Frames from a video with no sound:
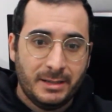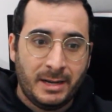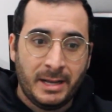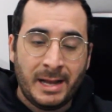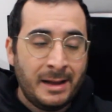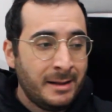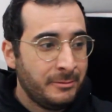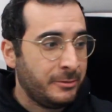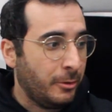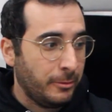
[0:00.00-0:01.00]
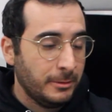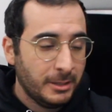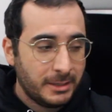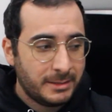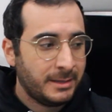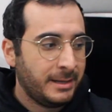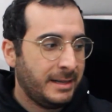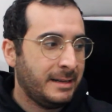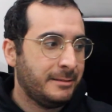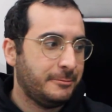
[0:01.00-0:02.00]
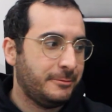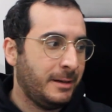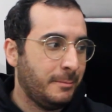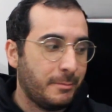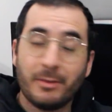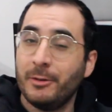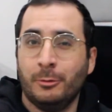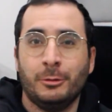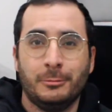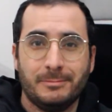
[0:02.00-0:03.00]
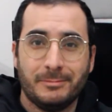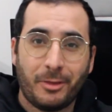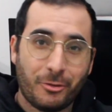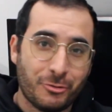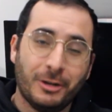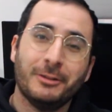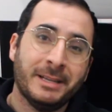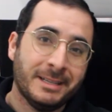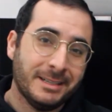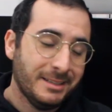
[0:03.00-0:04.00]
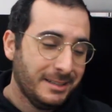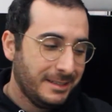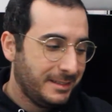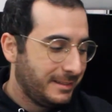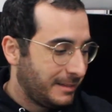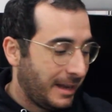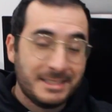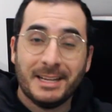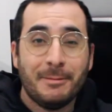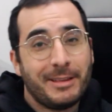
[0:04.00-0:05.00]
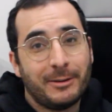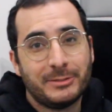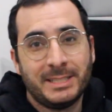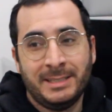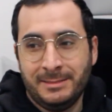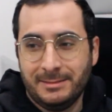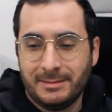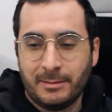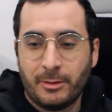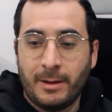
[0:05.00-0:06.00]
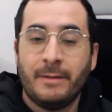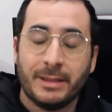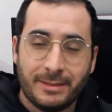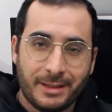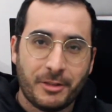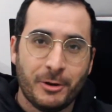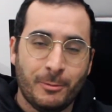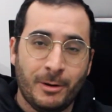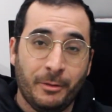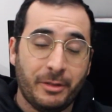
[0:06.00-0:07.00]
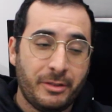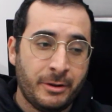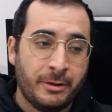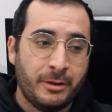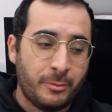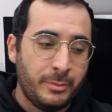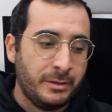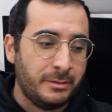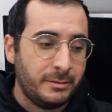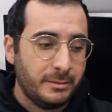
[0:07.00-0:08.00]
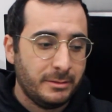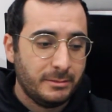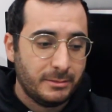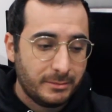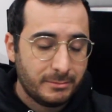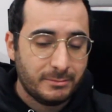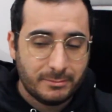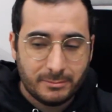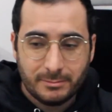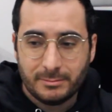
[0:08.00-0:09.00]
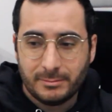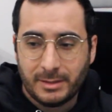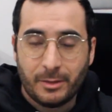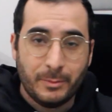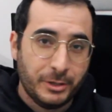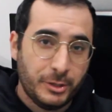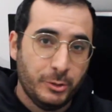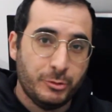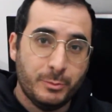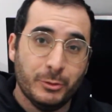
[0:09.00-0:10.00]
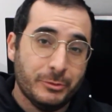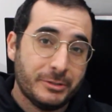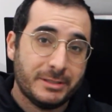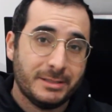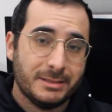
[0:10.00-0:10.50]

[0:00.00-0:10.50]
I have and all the luck that I have, I'm still struggling 9 times out of 10. And so having things go well this year has been a huge boost.